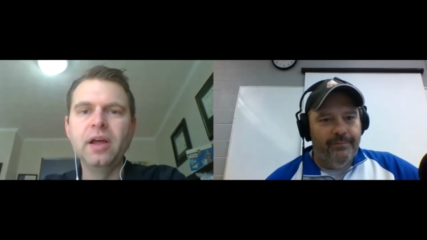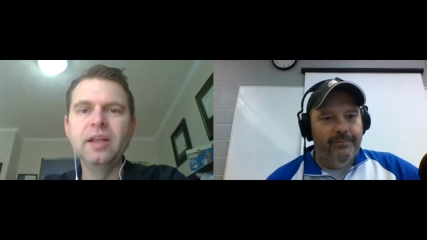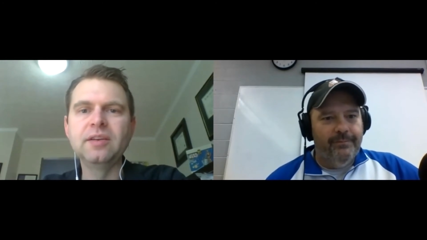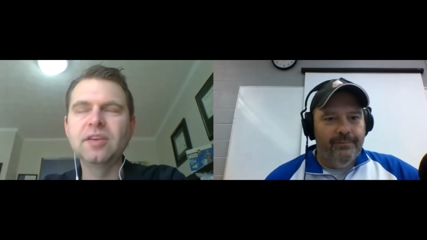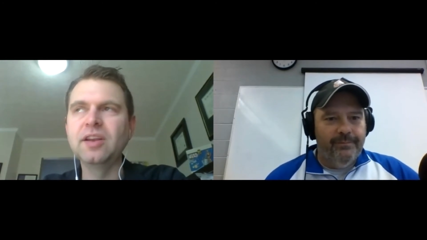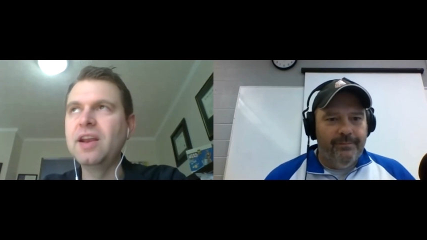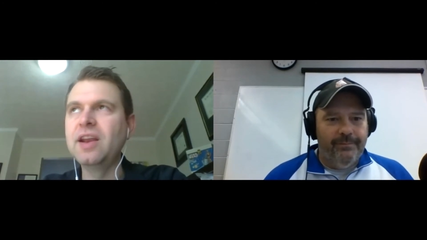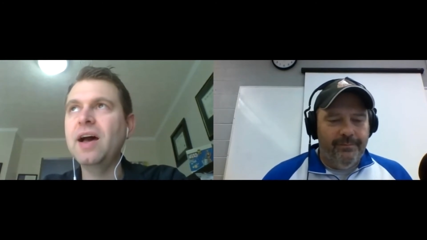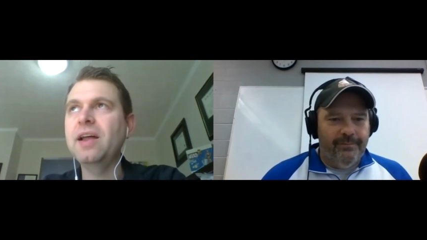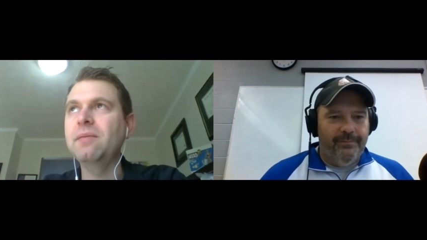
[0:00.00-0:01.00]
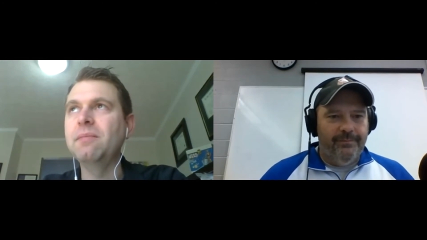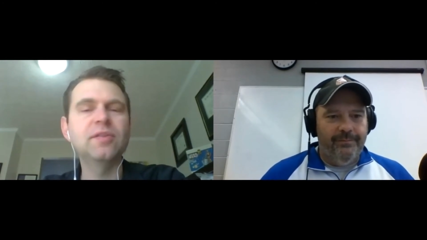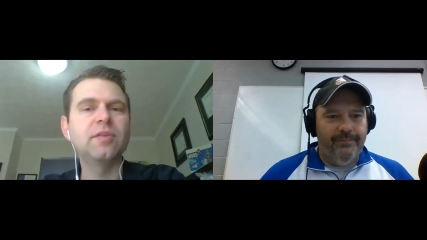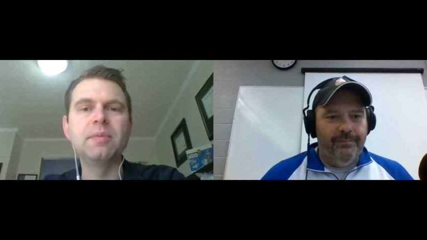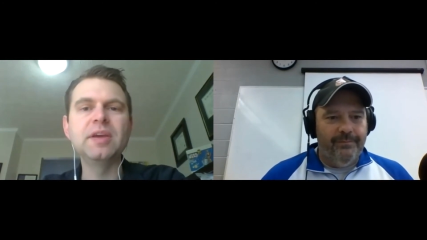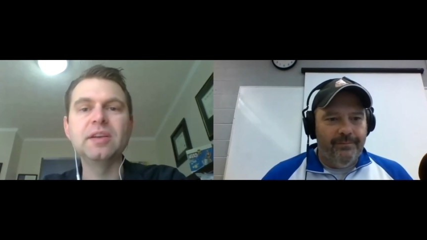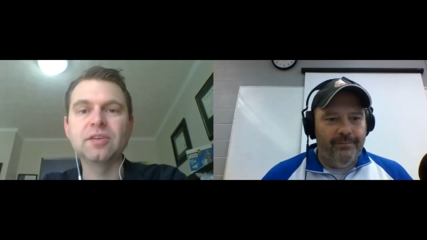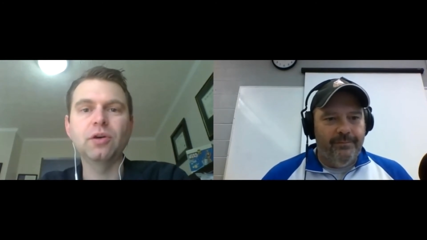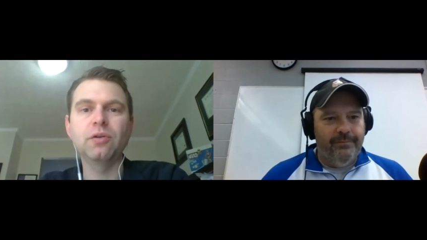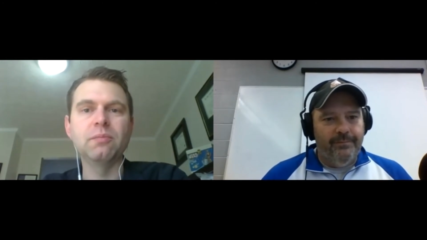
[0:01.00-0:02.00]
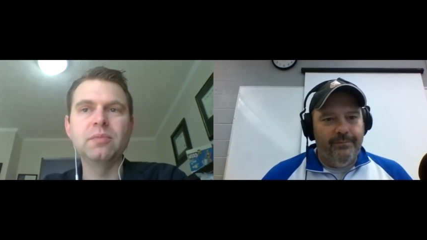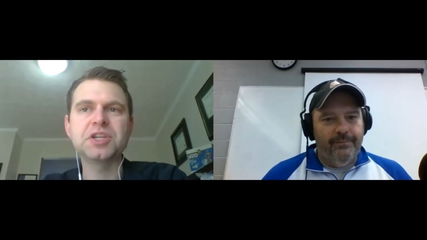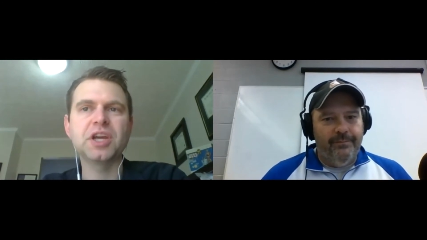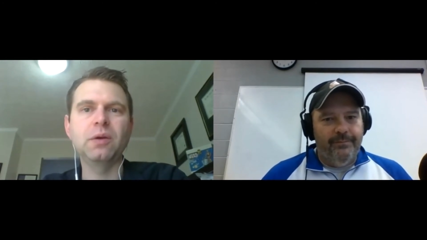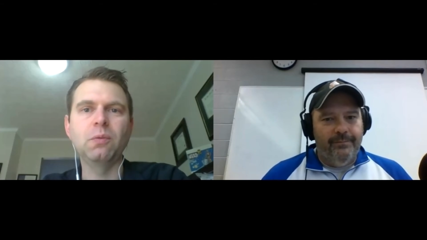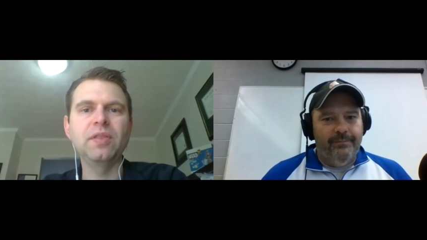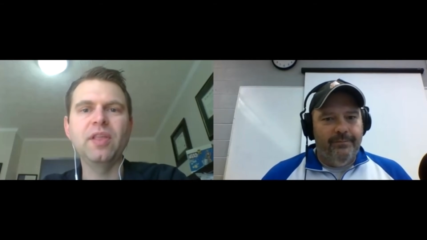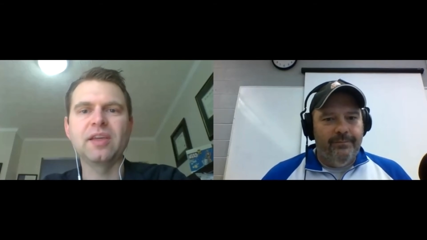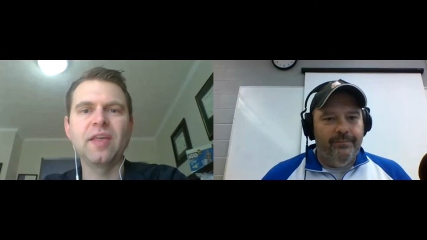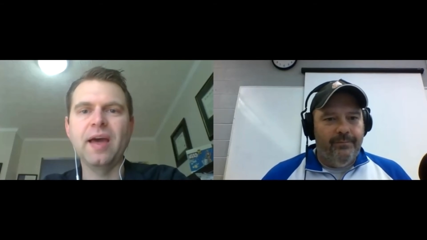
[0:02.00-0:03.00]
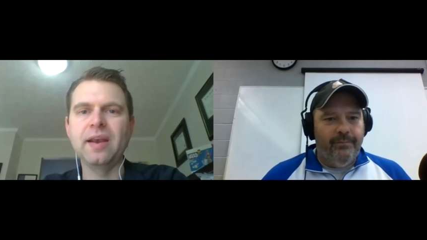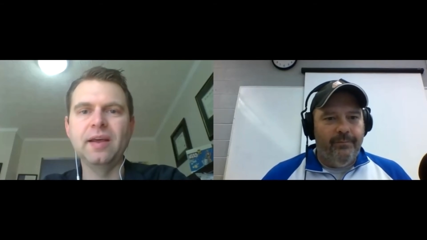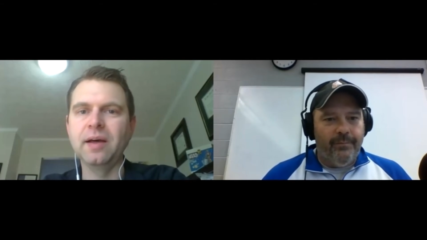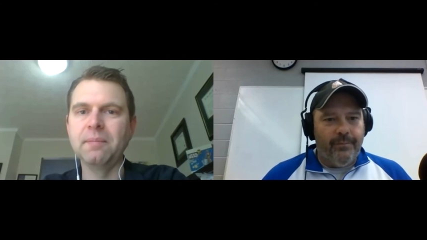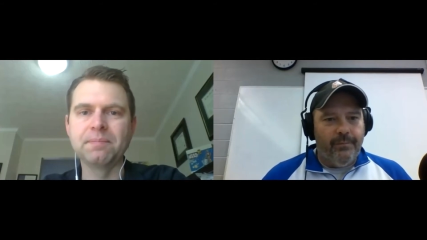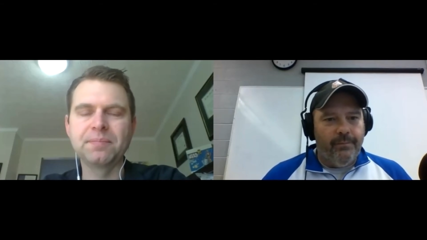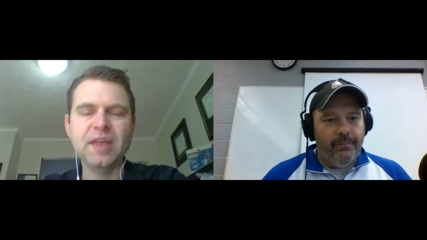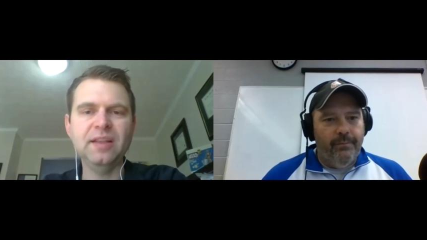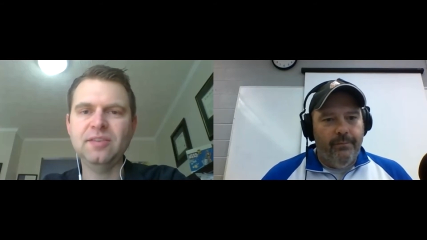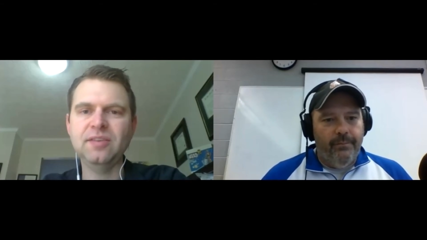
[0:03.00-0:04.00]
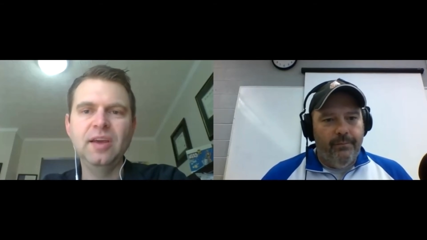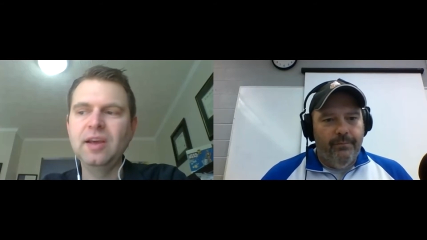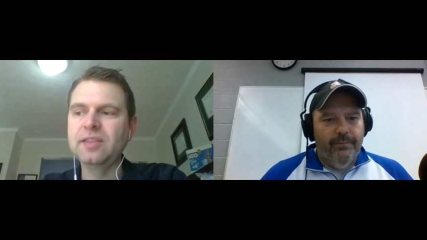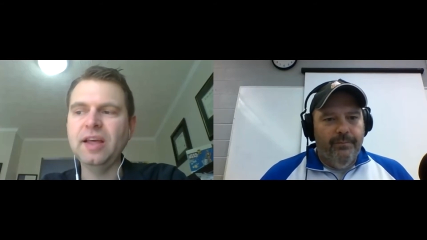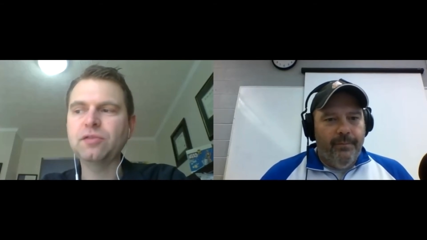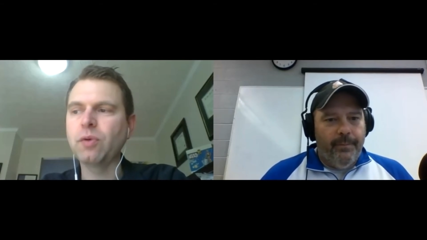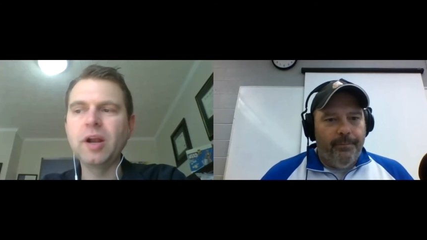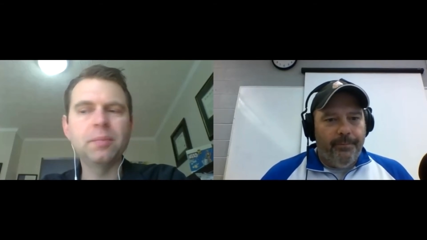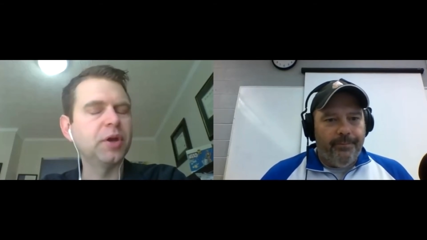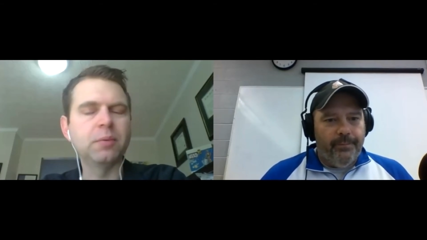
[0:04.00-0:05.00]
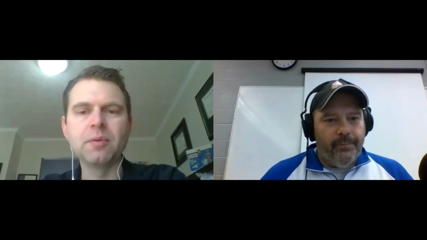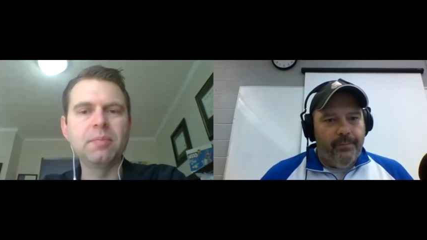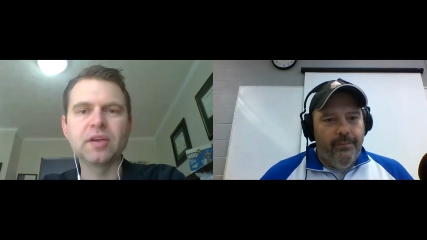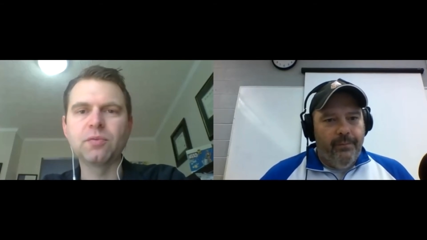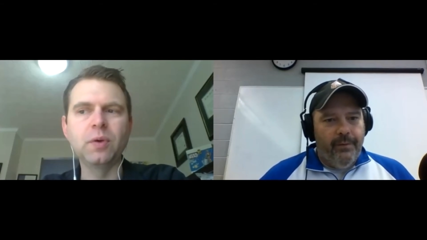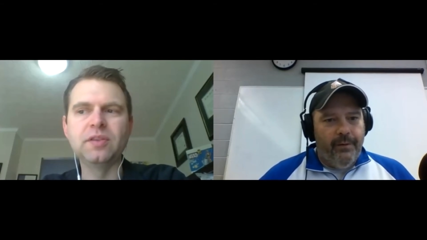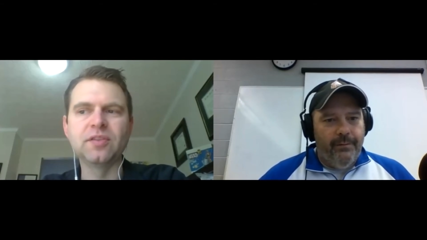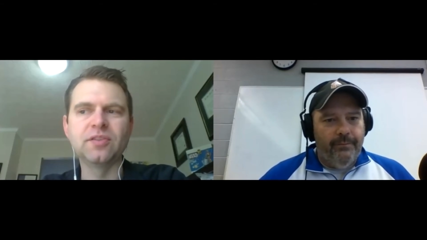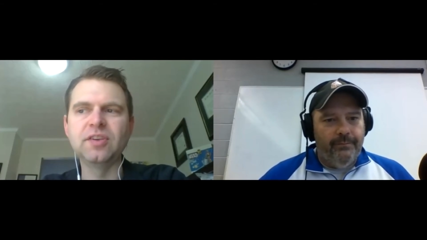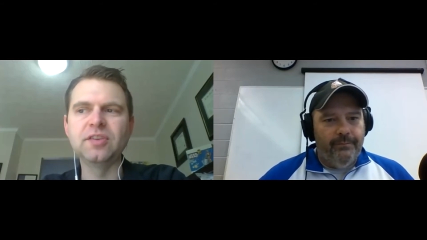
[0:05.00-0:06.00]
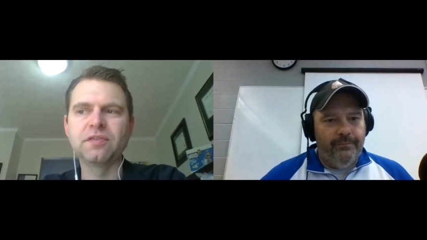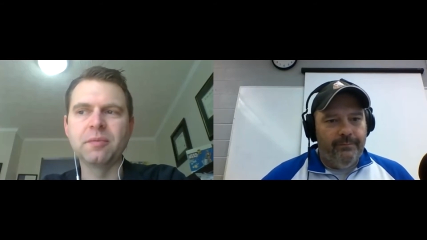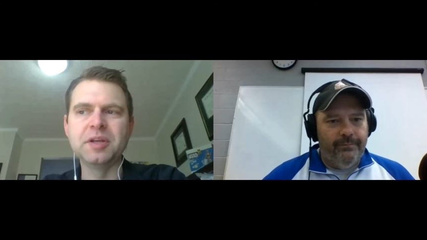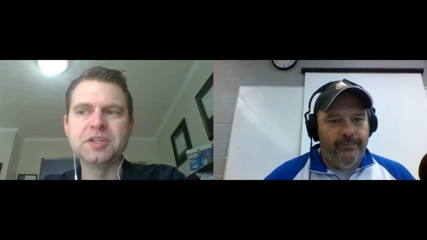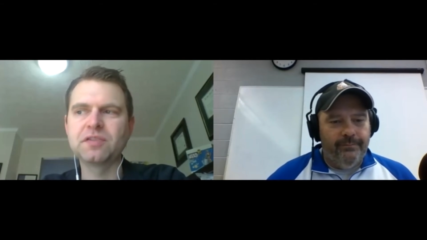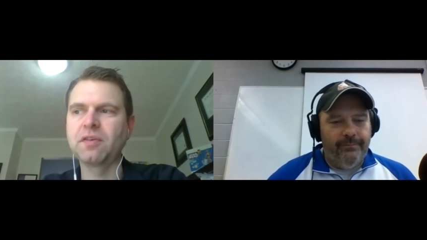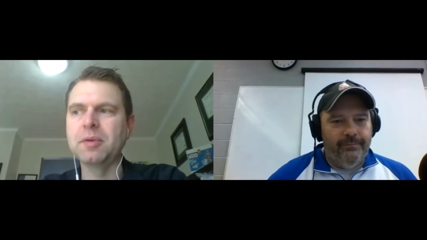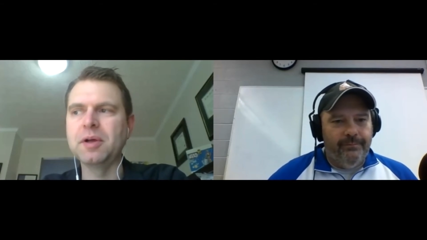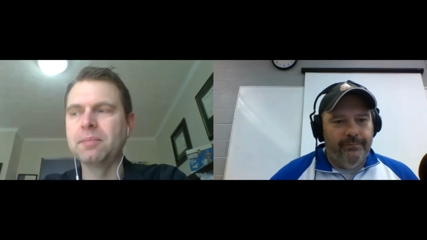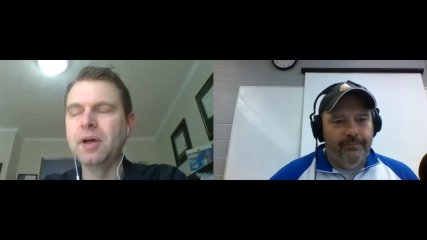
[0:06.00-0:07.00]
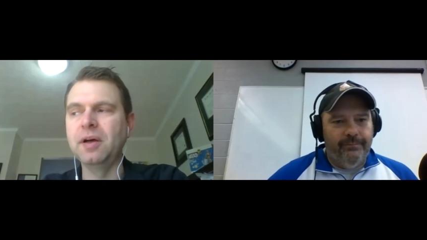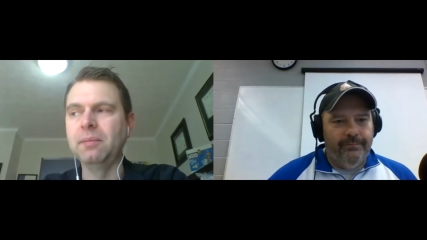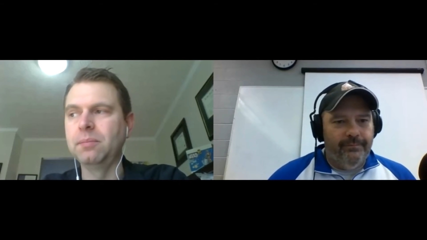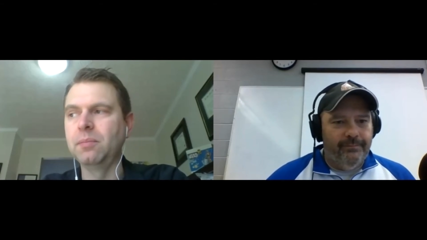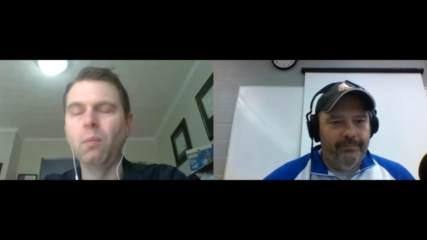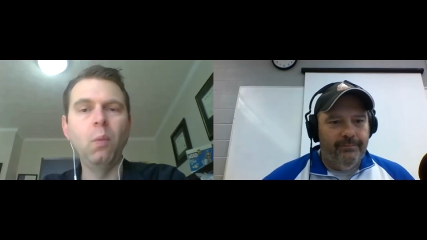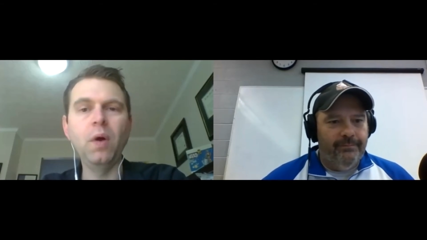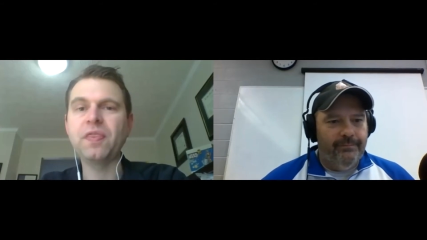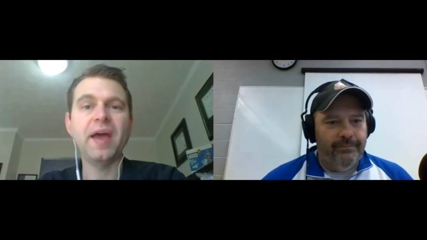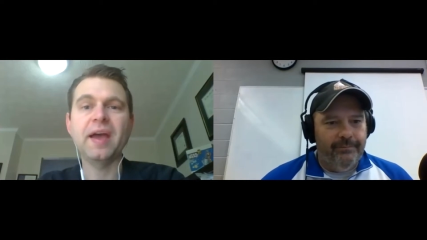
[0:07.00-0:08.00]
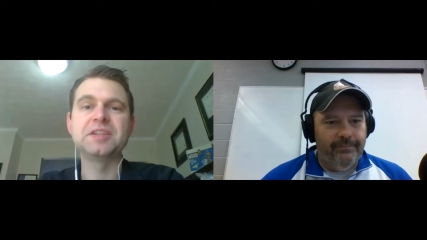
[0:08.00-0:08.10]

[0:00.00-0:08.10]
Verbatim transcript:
Speaker 1: and to not miss a beat, to go to Michigan and win like that, um, that's that's right up there with the biggest wins of the season for me, just from a, what the heck